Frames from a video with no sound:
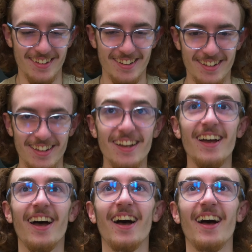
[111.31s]

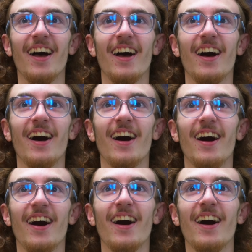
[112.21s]

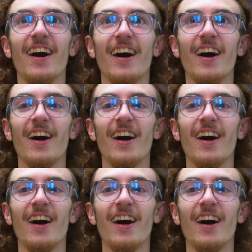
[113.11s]
No one is speaking in this clip.